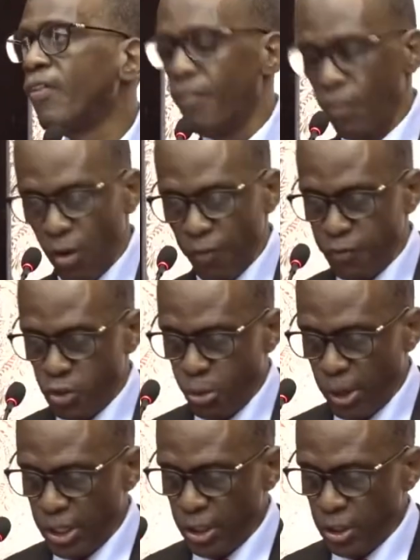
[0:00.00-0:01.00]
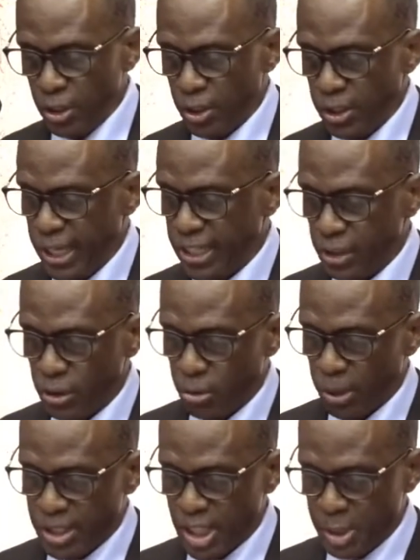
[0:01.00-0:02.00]
of 18 to
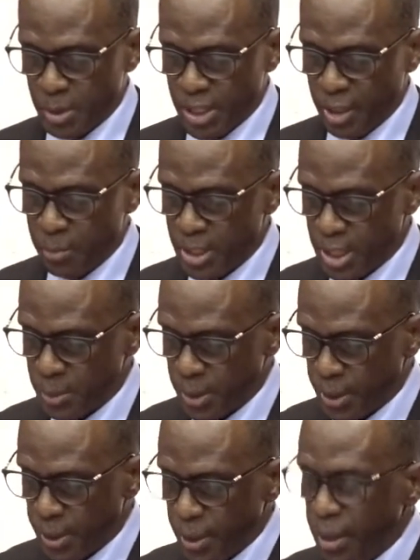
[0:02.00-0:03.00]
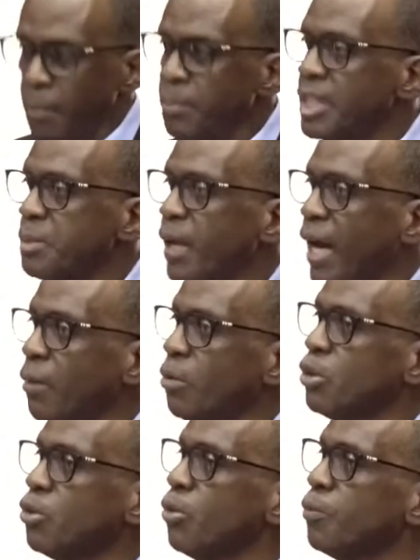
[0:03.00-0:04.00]
26%, Mr. Speaker. Mr. Speaker, I
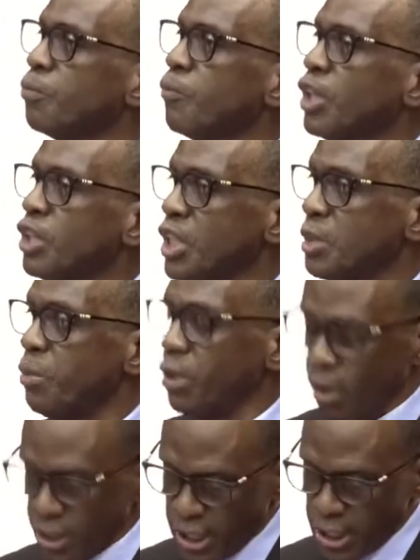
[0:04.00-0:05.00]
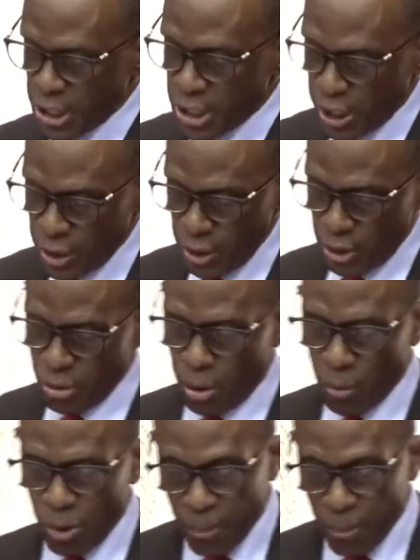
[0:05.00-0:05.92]
want to just bring your attention to a World